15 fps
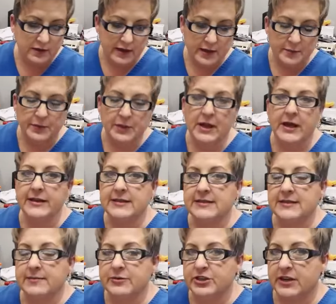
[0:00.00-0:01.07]
applying
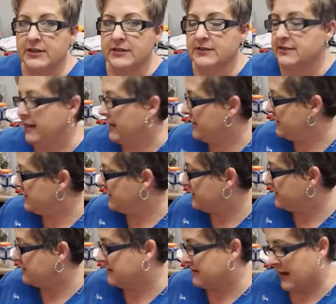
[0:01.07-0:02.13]
some gel stain to
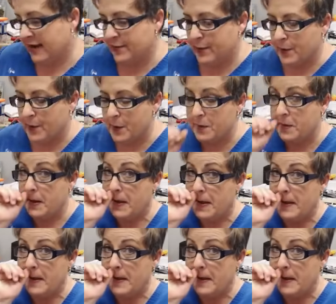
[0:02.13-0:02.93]
this table.